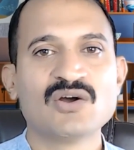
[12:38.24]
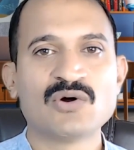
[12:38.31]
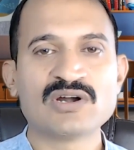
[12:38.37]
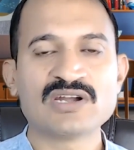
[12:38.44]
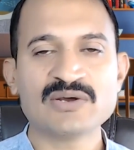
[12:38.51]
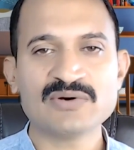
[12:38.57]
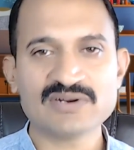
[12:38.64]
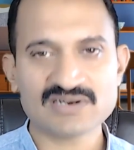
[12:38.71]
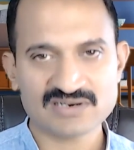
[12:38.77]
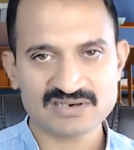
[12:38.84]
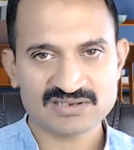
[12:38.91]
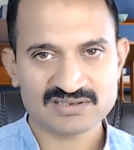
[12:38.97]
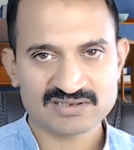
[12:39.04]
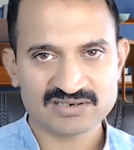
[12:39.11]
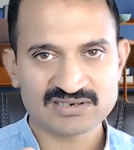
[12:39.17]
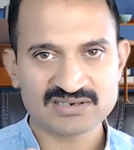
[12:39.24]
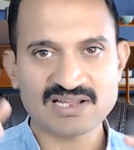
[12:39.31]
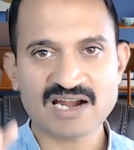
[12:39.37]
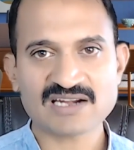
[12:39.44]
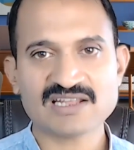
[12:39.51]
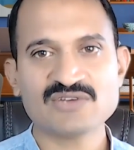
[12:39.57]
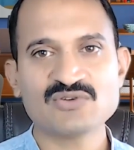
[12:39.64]
Whatever
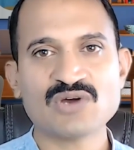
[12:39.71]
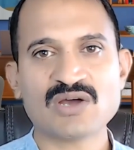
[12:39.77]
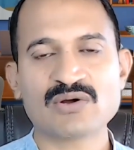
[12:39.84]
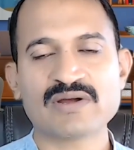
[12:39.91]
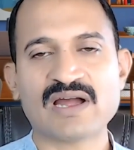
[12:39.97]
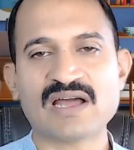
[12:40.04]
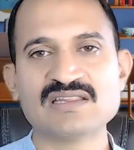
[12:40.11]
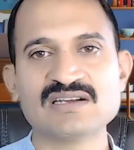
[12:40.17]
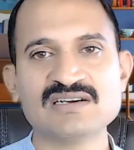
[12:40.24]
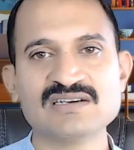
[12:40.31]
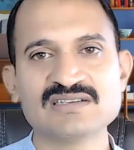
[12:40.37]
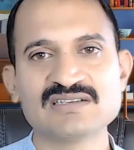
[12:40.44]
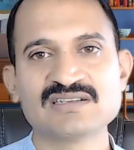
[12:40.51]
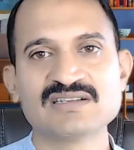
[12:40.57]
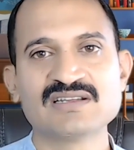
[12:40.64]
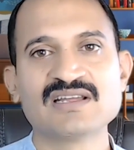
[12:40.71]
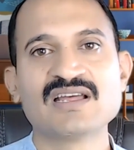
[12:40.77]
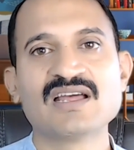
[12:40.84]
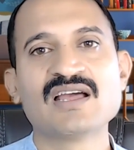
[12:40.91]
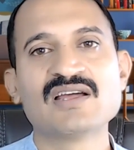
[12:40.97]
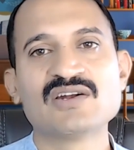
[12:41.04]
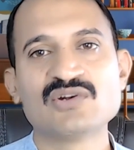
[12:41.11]
data you have gathered,
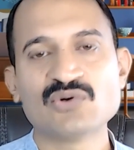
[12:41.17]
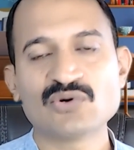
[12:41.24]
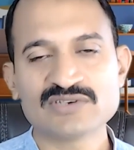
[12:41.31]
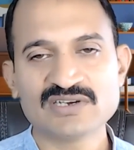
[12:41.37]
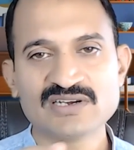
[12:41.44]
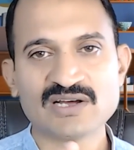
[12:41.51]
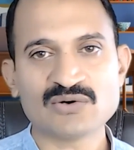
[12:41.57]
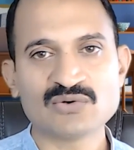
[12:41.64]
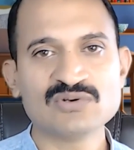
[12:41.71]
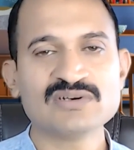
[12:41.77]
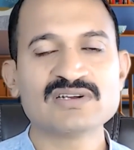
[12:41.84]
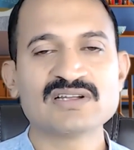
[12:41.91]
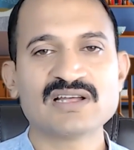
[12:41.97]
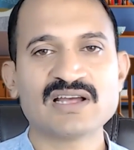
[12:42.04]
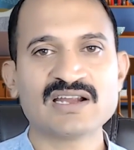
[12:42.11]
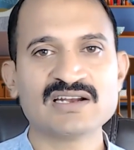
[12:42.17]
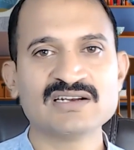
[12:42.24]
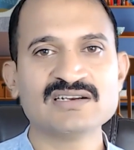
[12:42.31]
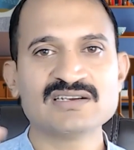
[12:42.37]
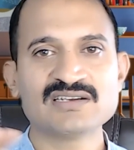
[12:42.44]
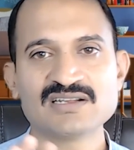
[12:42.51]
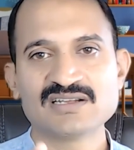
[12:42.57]
note it down
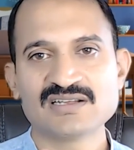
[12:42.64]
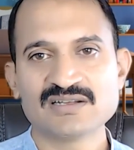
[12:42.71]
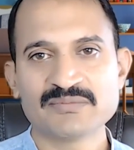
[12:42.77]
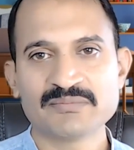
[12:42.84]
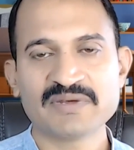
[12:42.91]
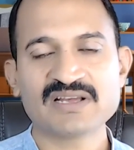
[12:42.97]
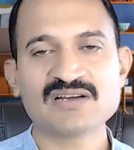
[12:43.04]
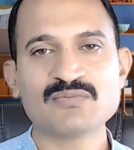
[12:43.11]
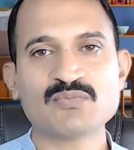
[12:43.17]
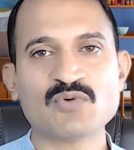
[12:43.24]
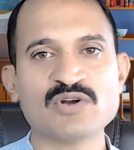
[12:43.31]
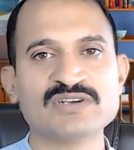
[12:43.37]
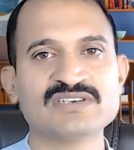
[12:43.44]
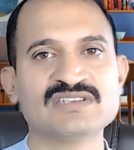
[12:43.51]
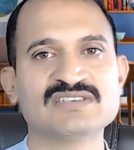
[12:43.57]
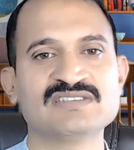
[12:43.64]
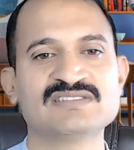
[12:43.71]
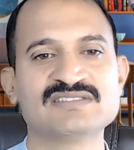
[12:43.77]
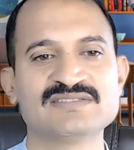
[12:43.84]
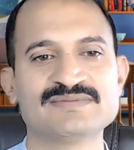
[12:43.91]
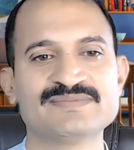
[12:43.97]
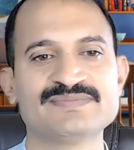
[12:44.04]
and make a
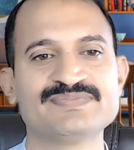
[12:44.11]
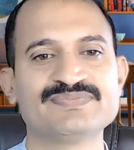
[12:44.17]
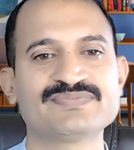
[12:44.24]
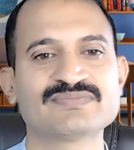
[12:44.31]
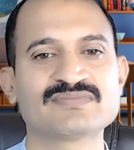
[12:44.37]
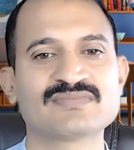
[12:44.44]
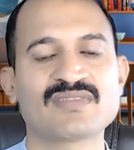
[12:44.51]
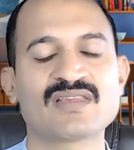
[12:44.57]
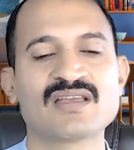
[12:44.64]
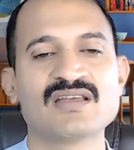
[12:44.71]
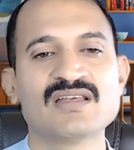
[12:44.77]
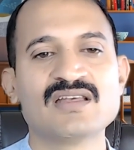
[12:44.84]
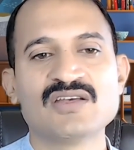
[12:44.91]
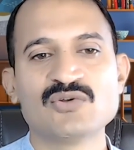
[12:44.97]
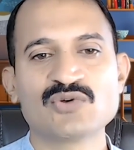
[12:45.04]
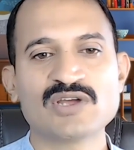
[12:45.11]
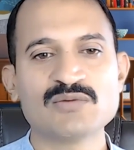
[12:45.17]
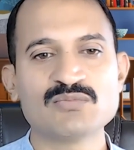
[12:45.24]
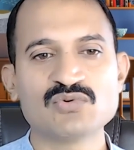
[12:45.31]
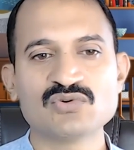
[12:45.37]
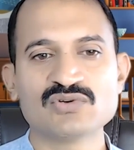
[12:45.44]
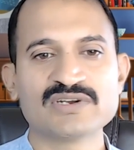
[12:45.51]
pointers. You
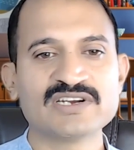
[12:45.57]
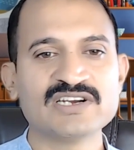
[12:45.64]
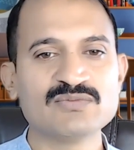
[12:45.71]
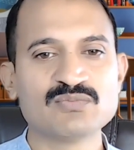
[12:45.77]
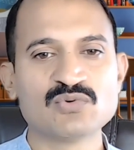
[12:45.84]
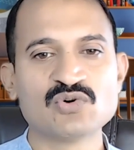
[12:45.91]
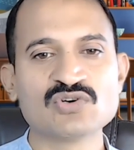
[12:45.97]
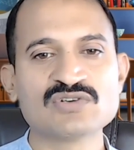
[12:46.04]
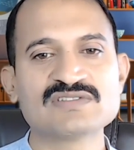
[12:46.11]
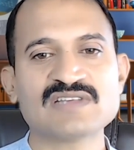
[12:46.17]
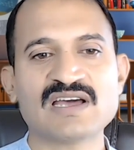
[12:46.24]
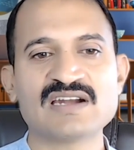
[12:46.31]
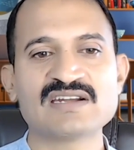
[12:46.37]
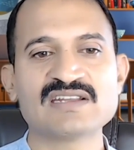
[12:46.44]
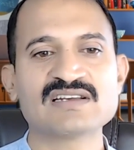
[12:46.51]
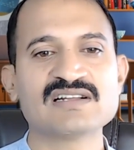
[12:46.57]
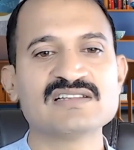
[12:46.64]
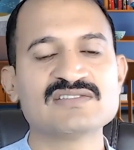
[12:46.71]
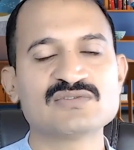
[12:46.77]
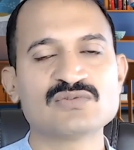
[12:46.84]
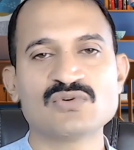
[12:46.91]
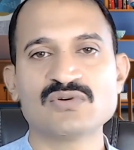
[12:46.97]
can read books,
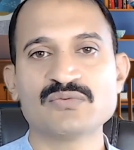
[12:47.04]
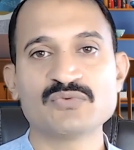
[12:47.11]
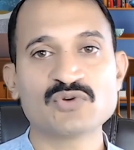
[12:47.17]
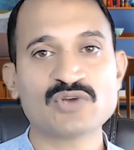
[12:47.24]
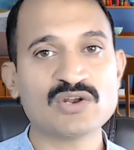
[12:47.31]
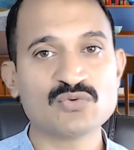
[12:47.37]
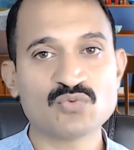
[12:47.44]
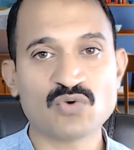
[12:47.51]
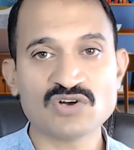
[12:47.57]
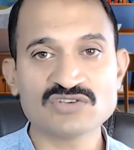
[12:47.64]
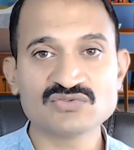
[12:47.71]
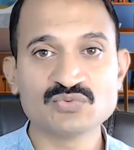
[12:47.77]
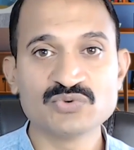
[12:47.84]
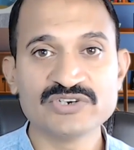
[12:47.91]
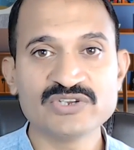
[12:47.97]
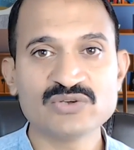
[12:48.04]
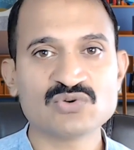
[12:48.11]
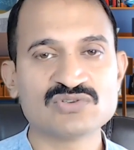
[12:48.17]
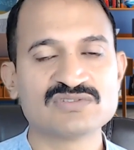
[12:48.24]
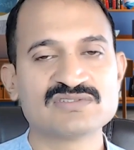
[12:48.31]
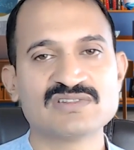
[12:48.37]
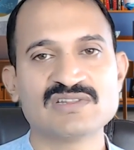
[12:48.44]
articles, you can watch
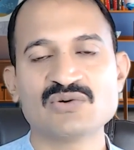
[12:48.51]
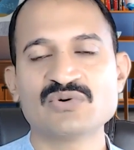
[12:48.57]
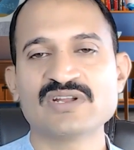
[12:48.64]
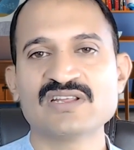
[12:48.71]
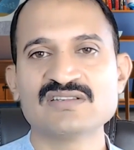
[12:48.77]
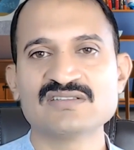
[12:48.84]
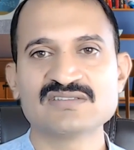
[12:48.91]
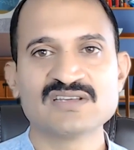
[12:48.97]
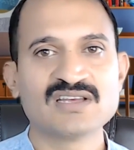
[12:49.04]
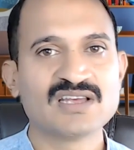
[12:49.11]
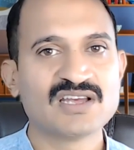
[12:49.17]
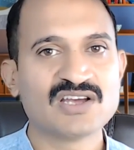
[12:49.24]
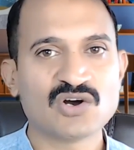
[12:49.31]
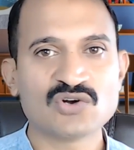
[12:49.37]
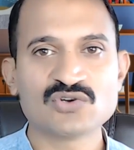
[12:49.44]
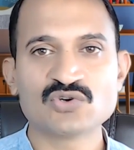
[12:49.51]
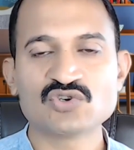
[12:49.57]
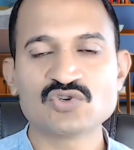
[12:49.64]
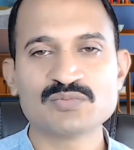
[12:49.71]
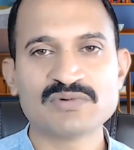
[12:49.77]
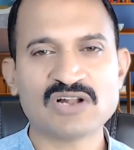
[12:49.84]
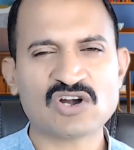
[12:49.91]
videos. Nowadays on
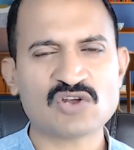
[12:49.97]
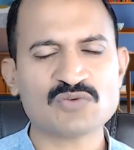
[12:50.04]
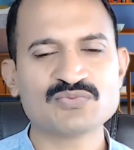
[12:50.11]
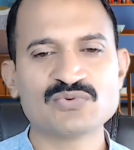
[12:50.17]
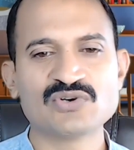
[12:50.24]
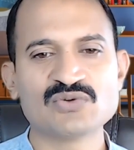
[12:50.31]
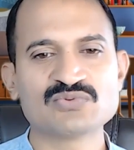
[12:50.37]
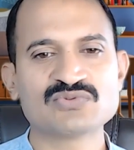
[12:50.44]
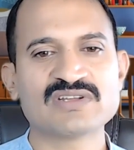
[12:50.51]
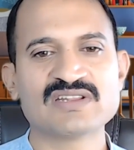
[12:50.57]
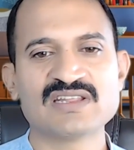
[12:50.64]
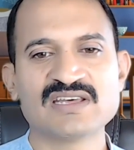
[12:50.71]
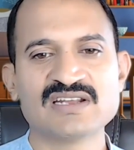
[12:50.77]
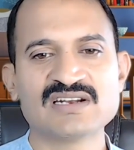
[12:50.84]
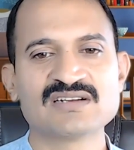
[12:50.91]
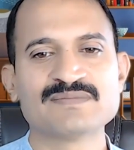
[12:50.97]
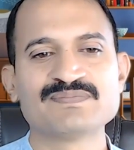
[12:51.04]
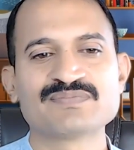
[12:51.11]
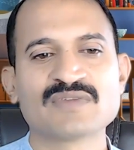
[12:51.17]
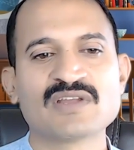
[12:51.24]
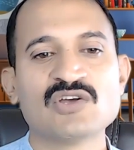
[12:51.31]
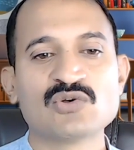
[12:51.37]
YouTube, a lot of videos are there.
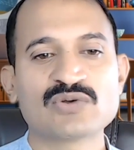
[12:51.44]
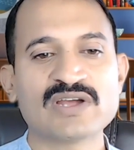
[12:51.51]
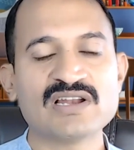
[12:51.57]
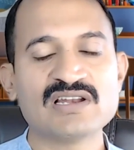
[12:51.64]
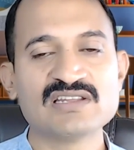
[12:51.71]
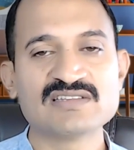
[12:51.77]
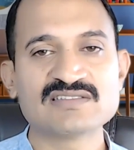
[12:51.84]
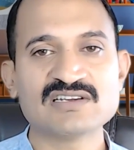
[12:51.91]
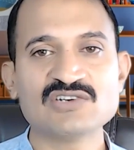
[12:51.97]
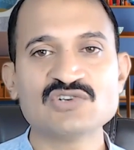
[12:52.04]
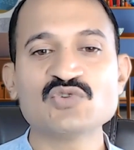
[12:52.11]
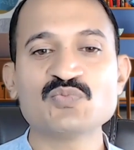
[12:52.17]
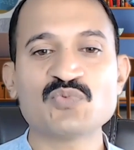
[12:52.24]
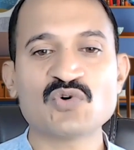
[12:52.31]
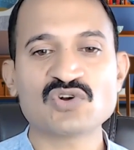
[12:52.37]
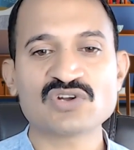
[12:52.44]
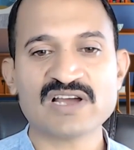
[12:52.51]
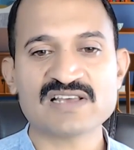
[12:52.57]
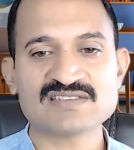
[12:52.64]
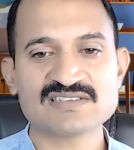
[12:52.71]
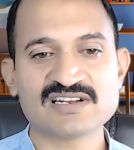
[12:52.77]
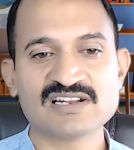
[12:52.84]
You can listen to
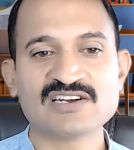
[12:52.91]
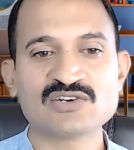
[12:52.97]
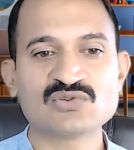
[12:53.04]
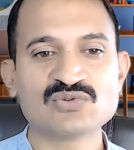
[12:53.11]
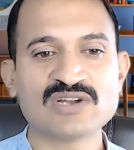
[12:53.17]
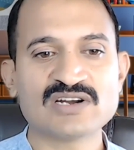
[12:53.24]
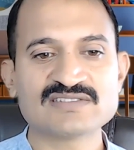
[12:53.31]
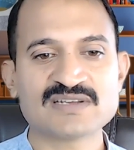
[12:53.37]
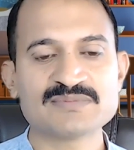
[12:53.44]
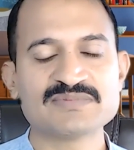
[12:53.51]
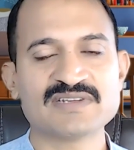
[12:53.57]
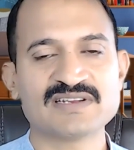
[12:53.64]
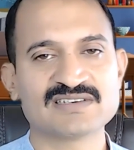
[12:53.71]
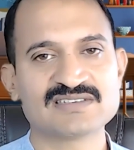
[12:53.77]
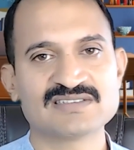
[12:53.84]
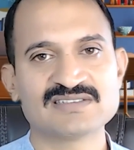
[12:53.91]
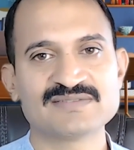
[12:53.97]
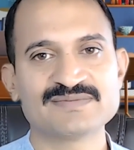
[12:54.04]
podcasts related to that subject.